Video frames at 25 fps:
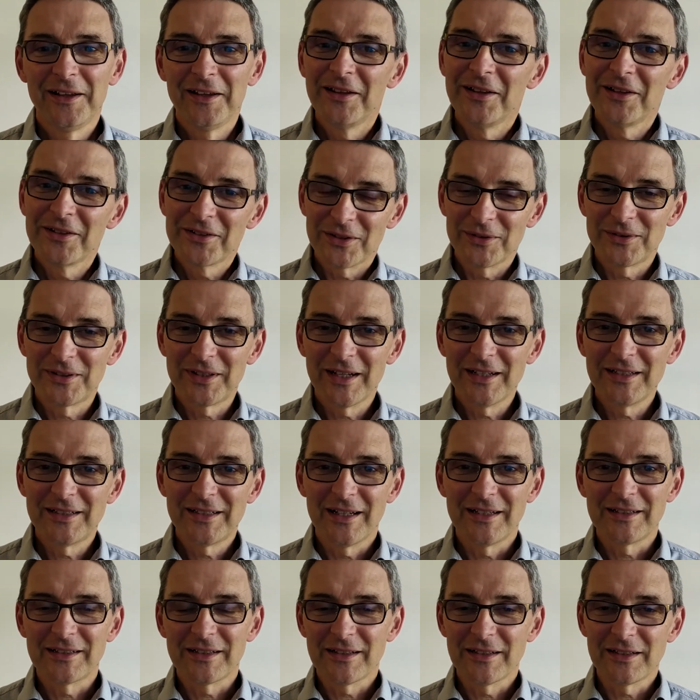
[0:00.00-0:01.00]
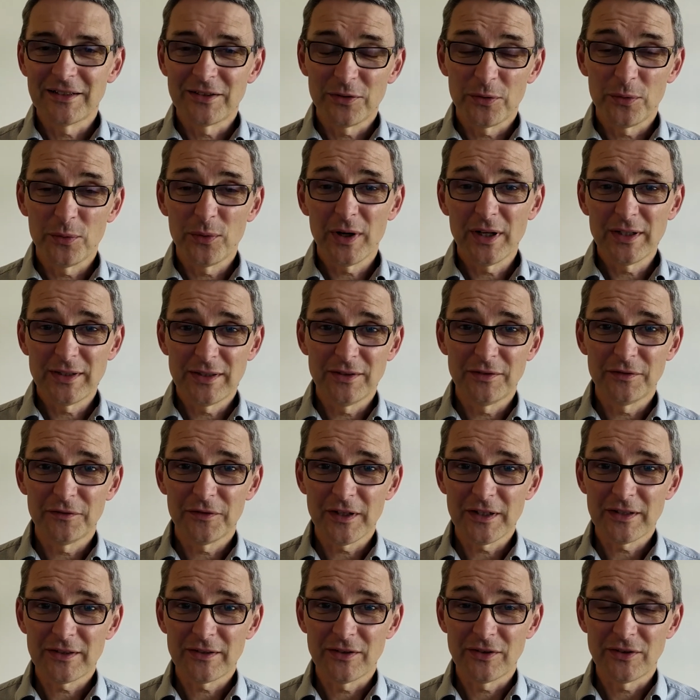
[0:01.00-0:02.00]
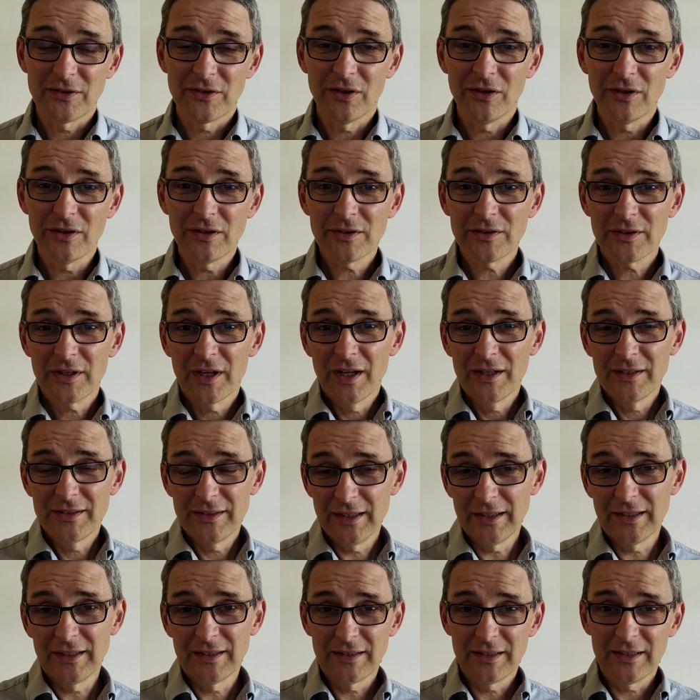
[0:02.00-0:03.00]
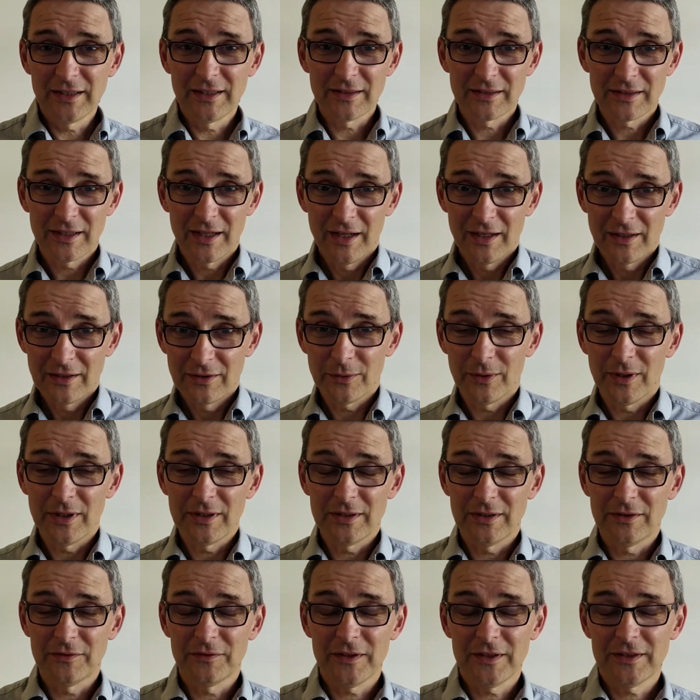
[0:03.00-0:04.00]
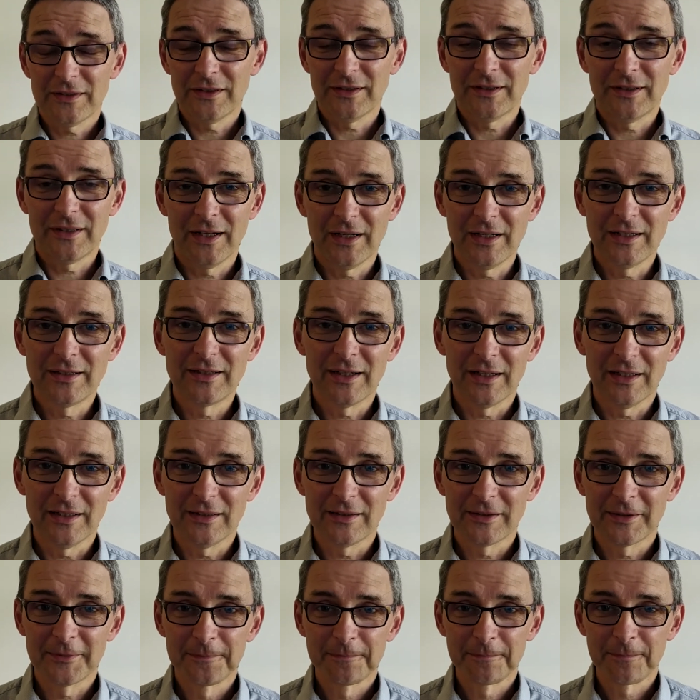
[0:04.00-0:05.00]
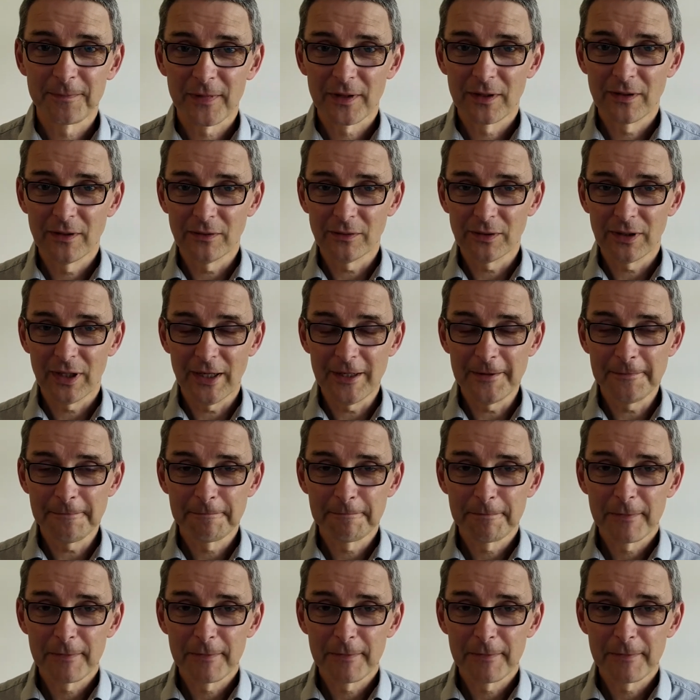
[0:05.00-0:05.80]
So tay tays are twice as fast as tars, tika tikas twice as fast as tay tays. Okay,